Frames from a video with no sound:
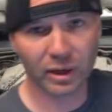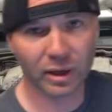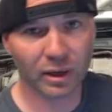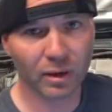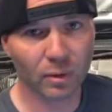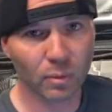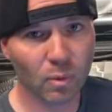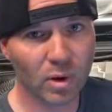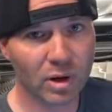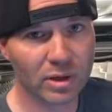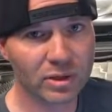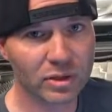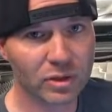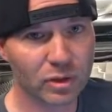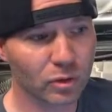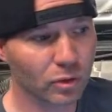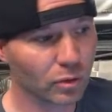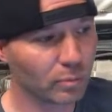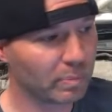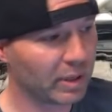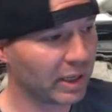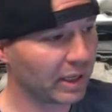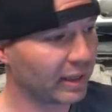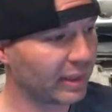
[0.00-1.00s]
going to want
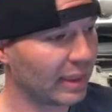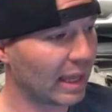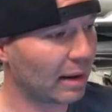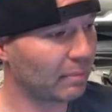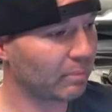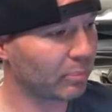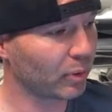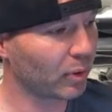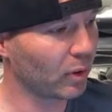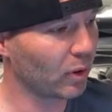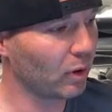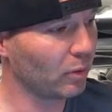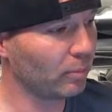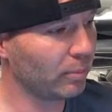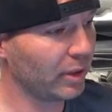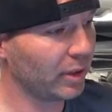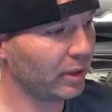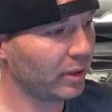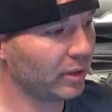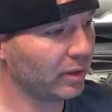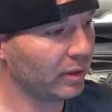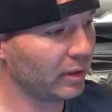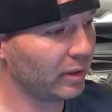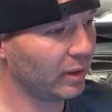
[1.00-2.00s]
to pick that probe
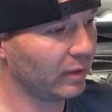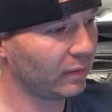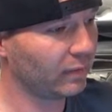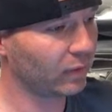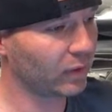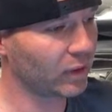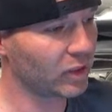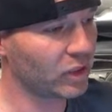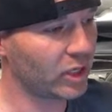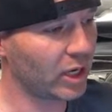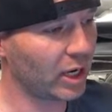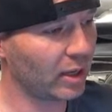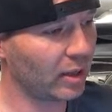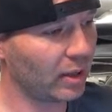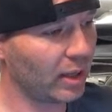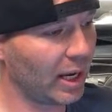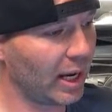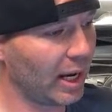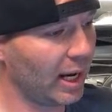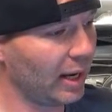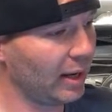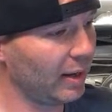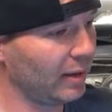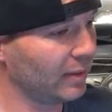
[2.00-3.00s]
for channel
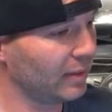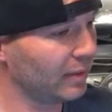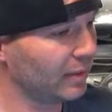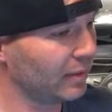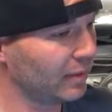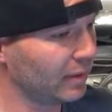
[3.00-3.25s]
A,